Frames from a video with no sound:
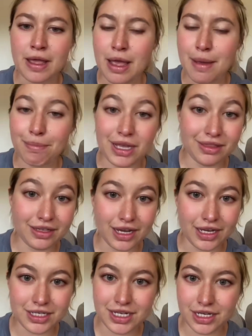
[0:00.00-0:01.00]
But the
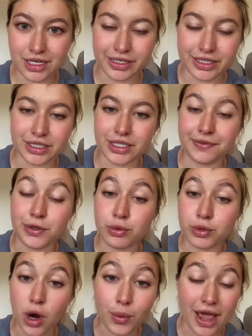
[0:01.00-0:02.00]
idea is if you
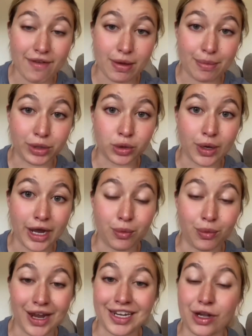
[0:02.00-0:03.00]
don't have a blue-eyed
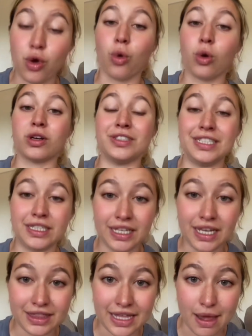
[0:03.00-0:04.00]
white, in order to
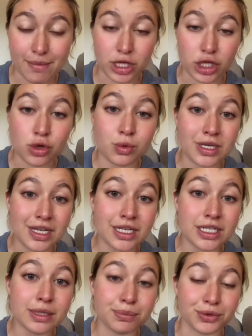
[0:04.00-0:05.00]
get them, you
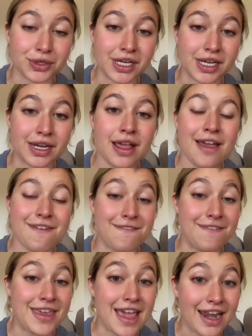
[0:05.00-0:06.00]
need to breed
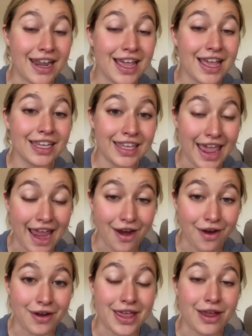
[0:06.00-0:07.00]
Vienna
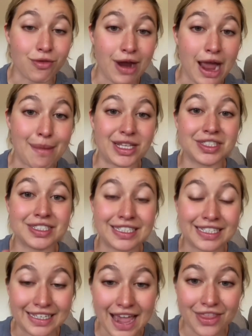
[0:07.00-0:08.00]
carrying rabbits
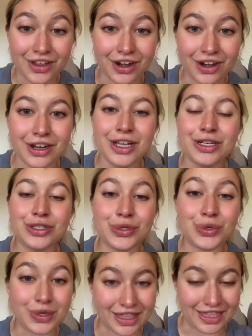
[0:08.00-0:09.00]
together
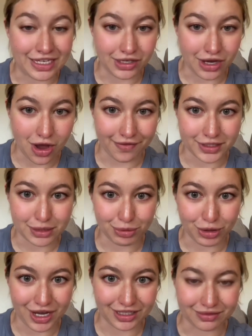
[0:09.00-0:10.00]
to get these offspring.